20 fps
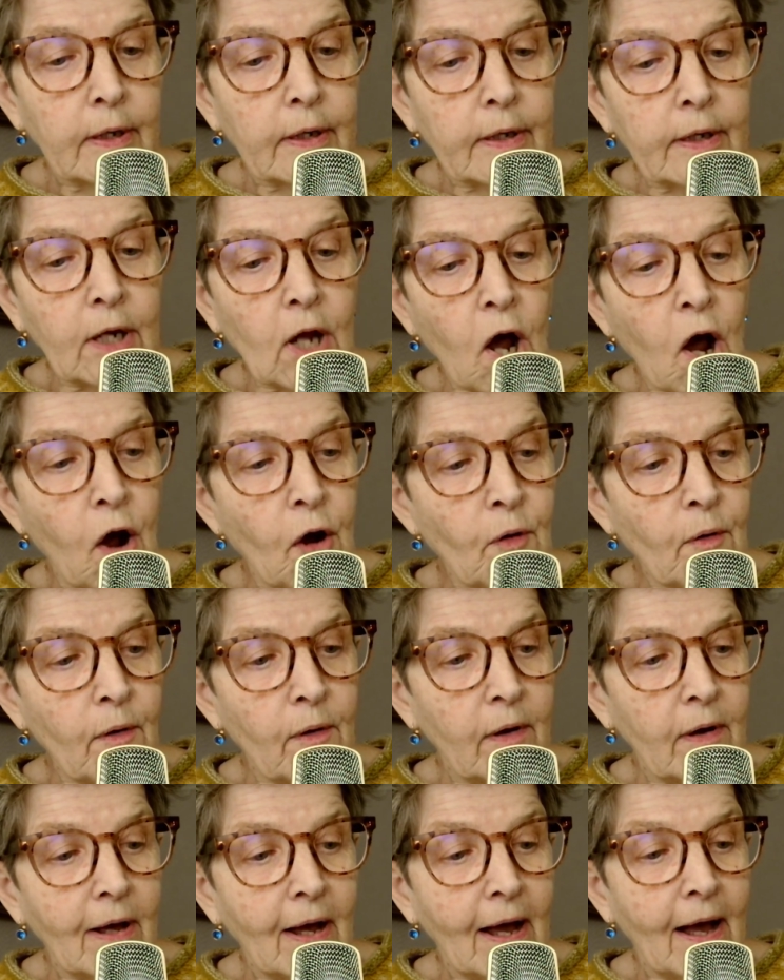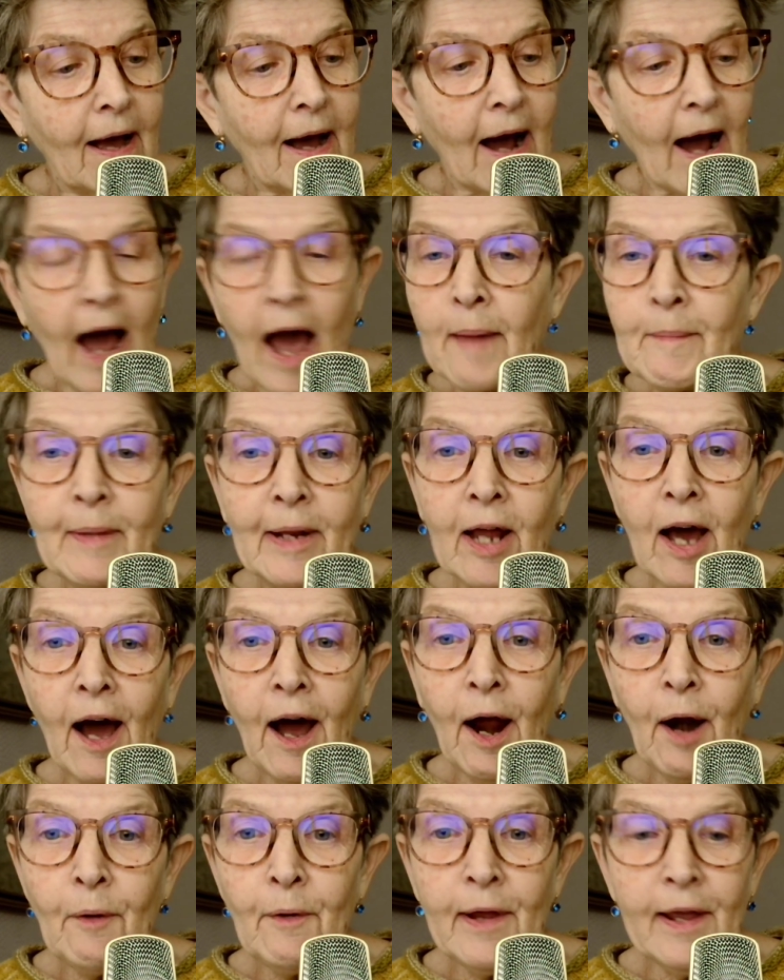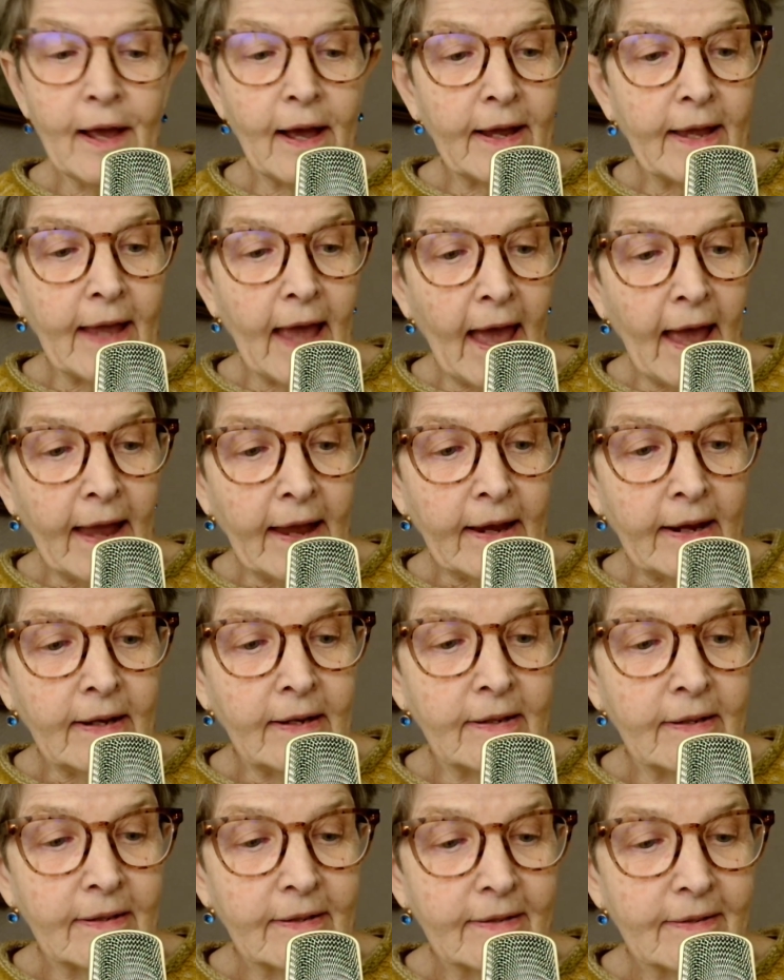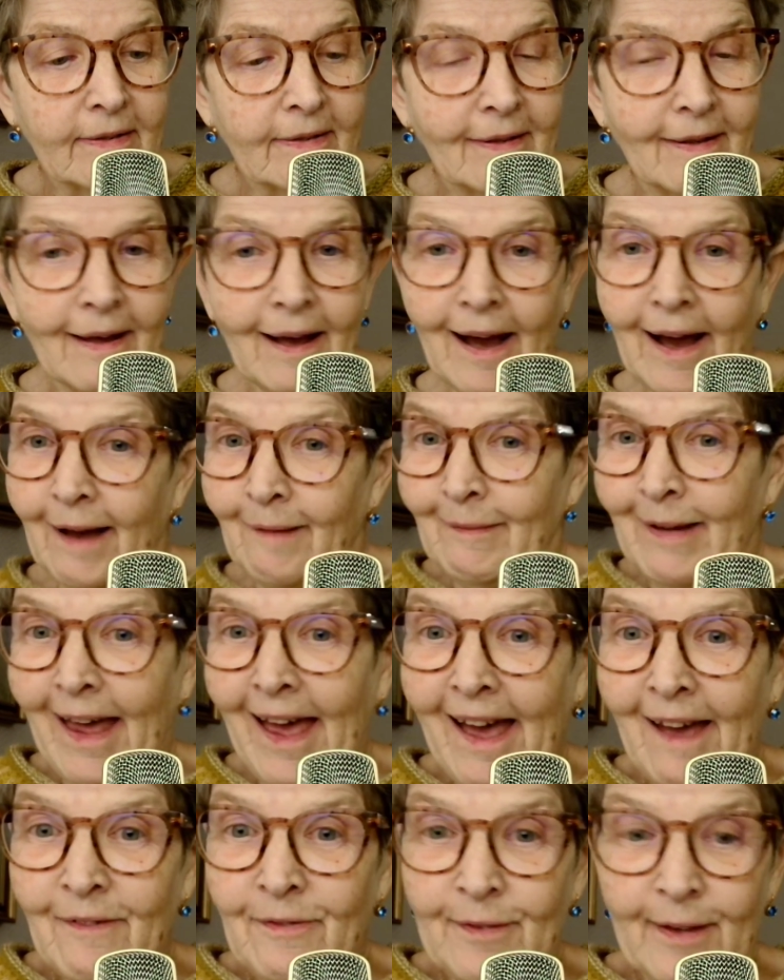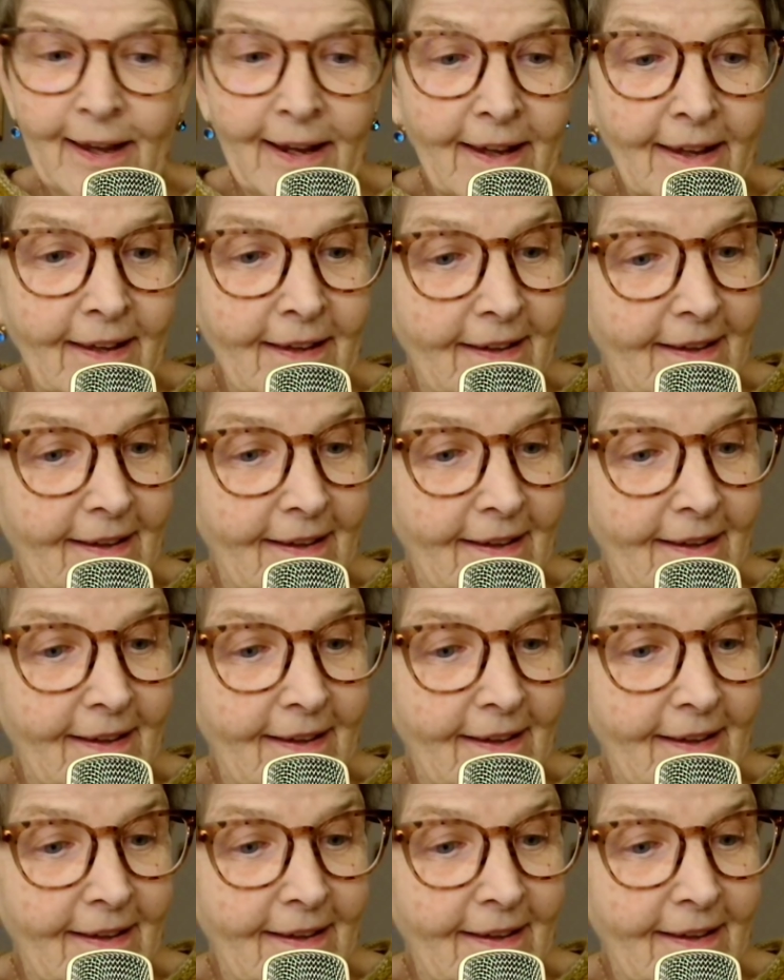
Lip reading: Now I'm in a hurry again. I'm laughing.